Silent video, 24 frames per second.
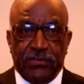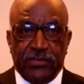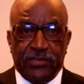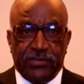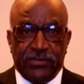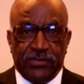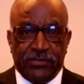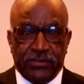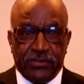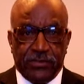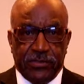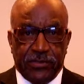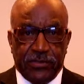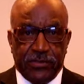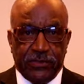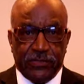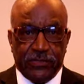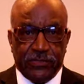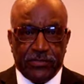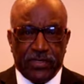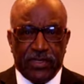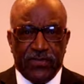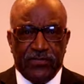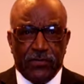
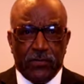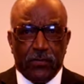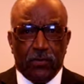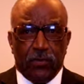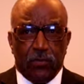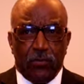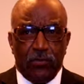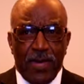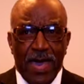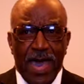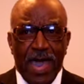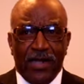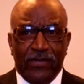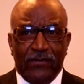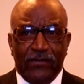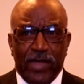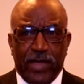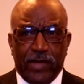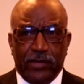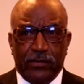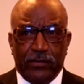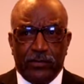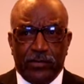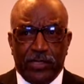championship, give you a little
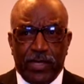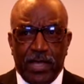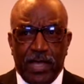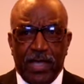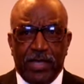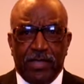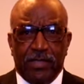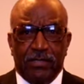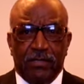background on